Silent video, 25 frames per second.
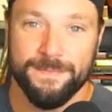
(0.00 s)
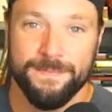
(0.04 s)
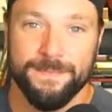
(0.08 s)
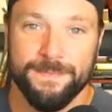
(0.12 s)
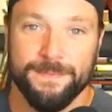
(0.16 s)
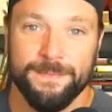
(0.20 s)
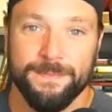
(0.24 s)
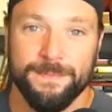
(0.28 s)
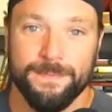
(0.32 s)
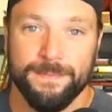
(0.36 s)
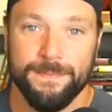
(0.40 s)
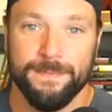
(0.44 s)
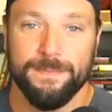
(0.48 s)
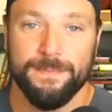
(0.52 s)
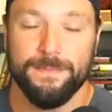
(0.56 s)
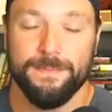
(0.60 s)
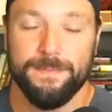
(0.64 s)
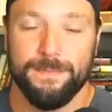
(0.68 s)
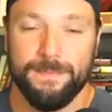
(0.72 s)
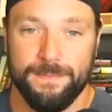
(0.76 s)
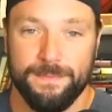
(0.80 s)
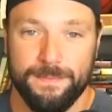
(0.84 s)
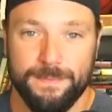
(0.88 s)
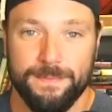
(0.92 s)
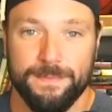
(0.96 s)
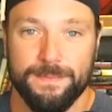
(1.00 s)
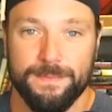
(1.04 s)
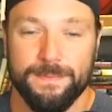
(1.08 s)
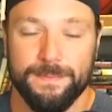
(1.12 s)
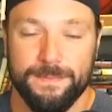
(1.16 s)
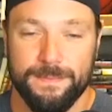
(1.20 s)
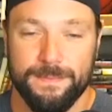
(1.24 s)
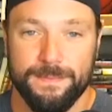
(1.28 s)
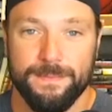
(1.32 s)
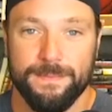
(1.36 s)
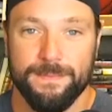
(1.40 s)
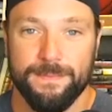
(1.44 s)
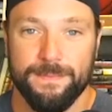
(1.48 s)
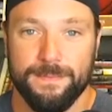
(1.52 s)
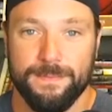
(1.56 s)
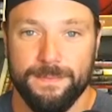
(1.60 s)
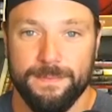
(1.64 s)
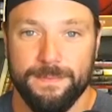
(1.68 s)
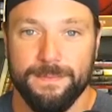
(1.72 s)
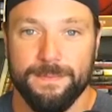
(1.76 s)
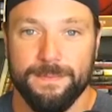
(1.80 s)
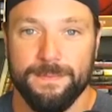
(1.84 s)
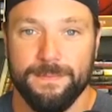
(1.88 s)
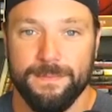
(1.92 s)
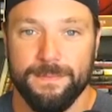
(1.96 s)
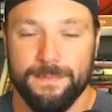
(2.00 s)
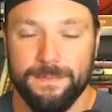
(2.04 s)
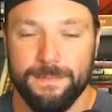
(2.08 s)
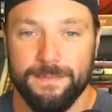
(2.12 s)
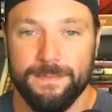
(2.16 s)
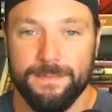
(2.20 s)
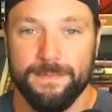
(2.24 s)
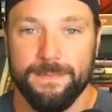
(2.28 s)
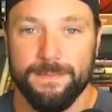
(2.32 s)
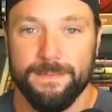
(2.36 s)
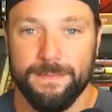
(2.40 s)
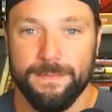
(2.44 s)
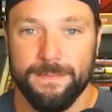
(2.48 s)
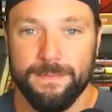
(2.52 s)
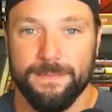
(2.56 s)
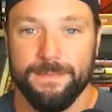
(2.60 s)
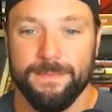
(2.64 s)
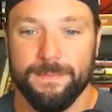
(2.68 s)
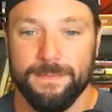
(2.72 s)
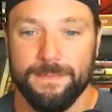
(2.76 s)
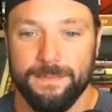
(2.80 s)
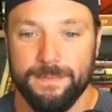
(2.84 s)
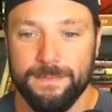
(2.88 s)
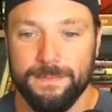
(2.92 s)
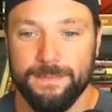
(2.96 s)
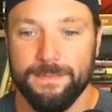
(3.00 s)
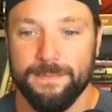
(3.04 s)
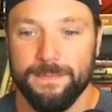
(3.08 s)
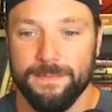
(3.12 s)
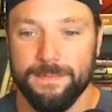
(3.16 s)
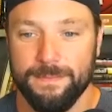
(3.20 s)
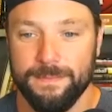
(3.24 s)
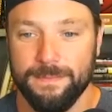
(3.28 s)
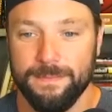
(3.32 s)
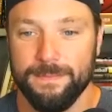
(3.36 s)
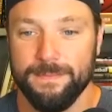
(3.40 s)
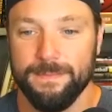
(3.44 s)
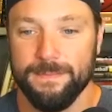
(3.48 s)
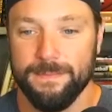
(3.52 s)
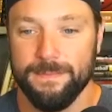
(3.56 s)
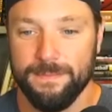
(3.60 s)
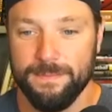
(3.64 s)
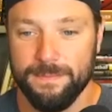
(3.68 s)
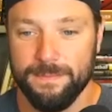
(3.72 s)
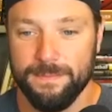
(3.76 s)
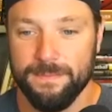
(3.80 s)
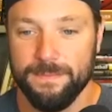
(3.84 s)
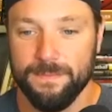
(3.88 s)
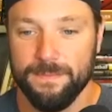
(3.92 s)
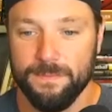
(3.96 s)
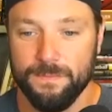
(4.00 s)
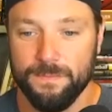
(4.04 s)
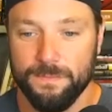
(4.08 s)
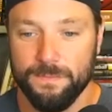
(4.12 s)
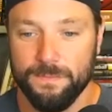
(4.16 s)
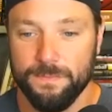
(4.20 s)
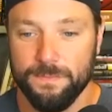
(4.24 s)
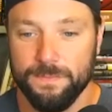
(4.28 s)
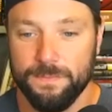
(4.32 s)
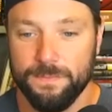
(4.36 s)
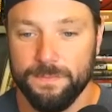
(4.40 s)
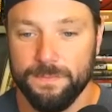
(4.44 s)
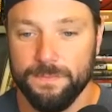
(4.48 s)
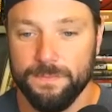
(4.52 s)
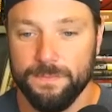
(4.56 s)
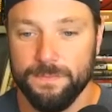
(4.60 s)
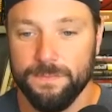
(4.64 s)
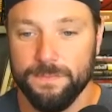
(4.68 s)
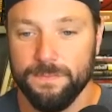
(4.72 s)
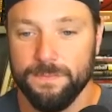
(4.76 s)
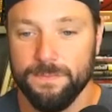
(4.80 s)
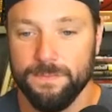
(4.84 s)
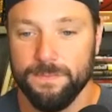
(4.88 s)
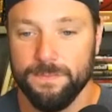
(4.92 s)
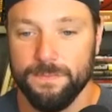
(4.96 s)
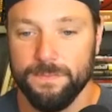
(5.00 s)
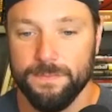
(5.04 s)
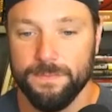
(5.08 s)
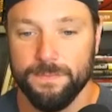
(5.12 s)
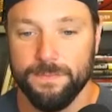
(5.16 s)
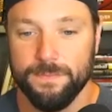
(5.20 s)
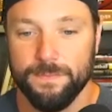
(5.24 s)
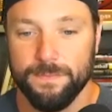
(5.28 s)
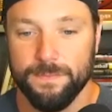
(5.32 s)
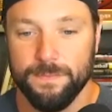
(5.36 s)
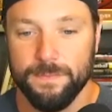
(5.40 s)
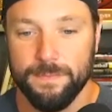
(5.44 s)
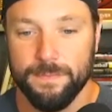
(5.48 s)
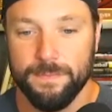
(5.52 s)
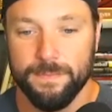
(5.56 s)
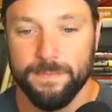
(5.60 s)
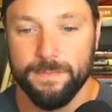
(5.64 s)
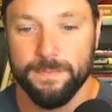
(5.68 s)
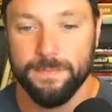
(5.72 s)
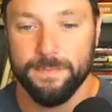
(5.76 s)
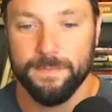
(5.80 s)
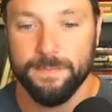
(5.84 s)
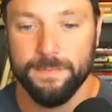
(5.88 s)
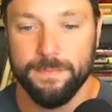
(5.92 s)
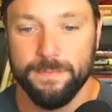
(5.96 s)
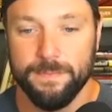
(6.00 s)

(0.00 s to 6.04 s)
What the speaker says: [no speech]